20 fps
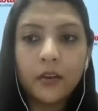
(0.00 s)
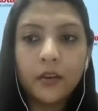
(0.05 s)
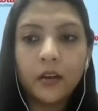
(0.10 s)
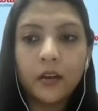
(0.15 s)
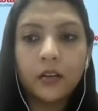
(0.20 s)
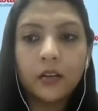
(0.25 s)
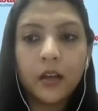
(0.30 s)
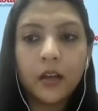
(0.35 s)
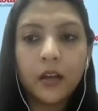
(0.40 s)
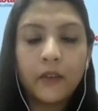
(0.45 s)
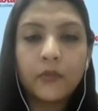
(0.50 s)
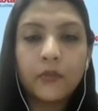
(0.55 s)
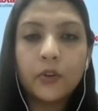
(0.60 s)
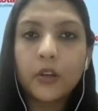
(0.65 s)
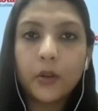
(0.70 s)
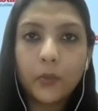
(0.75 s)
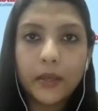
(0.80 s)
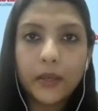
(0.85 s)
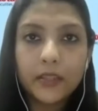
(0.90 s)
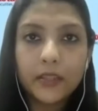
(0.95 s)
uh, I would
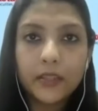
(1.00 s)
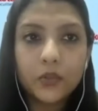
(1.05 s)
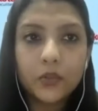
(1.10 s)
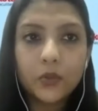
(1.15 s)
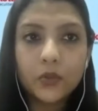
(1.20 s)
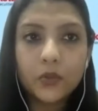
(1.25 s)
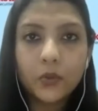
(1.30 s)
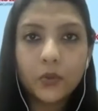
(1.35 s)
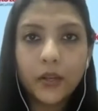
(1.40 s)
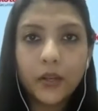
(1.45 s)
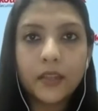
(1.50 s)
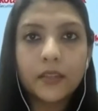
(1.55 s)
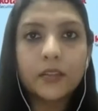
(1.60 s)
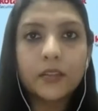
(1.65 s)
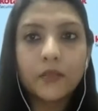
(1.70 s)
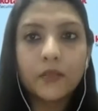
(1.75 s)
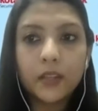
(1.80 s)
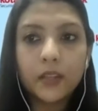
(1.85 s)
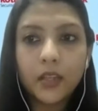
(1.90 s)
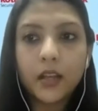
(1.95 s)
request you to raise
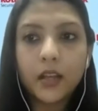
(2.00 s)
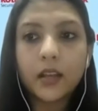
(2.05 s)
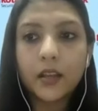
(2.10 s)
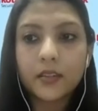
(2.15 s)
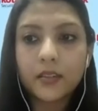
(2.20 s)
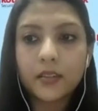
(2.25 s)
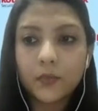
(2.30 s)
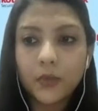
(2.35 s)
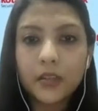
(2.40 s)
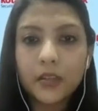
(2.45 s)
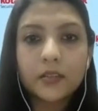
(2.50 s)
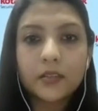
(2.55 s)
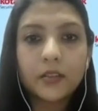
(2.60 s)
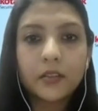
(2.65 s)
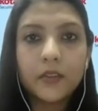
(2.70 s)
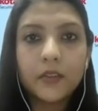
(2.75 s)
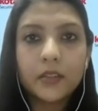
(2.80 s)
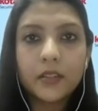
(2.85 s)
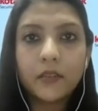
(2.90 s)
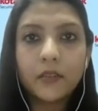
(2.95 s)
it with our customer
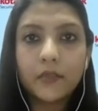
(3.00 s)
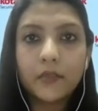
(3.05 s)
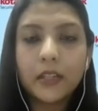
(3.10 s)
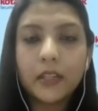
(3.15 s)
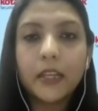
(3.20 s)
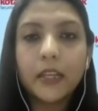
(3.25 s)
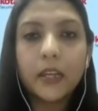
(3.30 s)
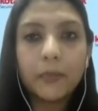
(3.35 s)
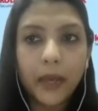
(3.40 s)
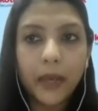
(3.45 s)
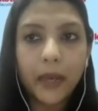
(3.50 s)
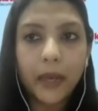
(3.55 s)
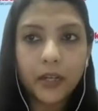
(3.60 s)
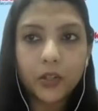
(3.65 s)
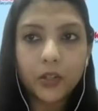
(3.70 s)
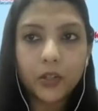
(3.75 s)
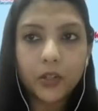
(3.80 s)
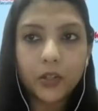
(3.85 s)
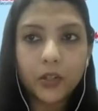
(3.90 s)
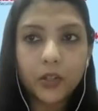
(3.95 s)
service and we'll get back
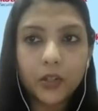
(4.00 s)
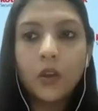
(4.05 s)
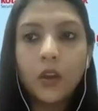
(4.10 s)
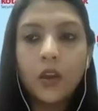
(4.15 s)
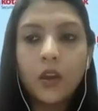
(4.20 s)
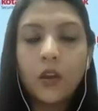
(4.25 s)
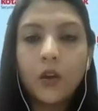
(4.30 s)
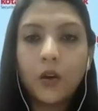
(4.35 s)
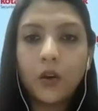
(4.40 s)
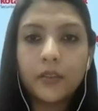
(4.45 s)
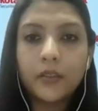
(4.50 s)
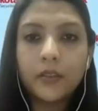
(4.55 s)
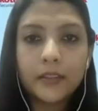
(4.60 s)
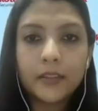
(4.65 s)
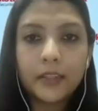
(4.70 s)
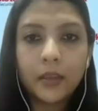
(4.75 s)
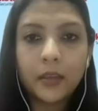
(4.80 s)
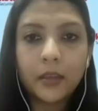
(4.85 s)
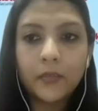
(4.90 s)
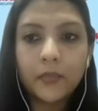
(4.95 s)
to you on the
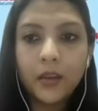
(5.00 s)
same.